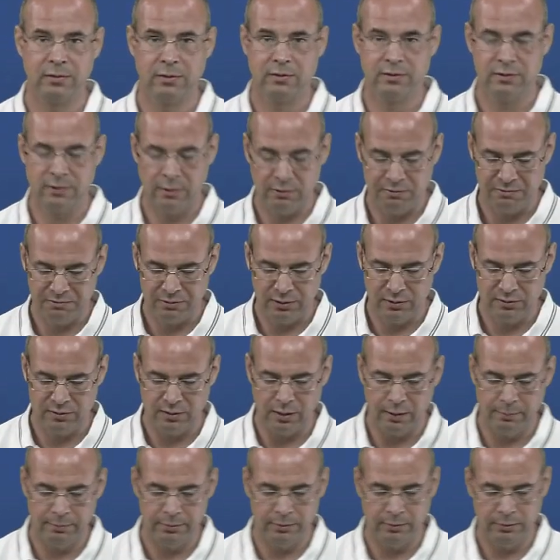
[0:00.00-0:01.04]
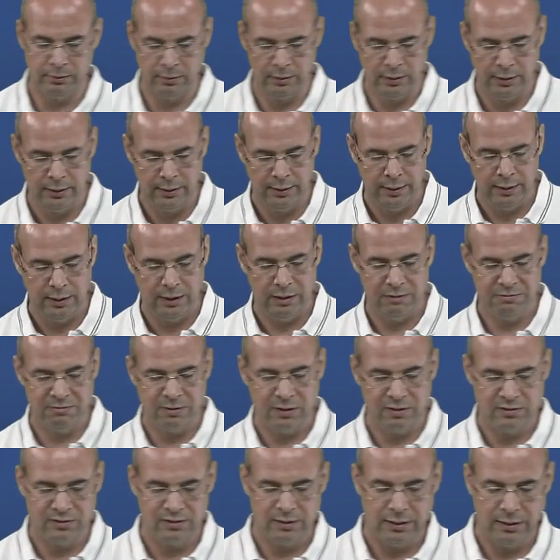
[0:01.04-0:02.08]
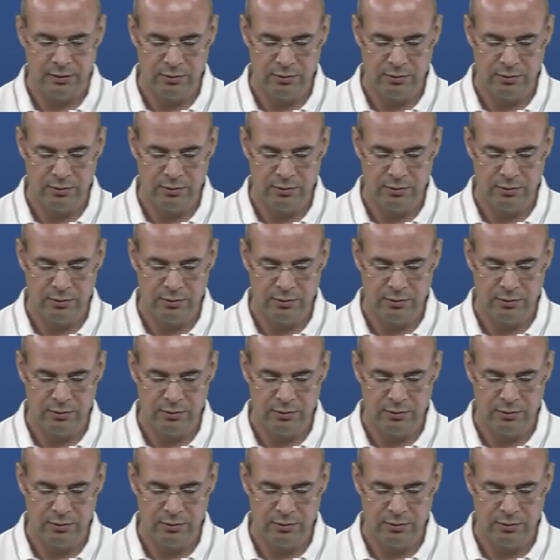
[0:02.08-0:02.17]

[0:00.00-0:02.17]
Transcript: So, for example, if I say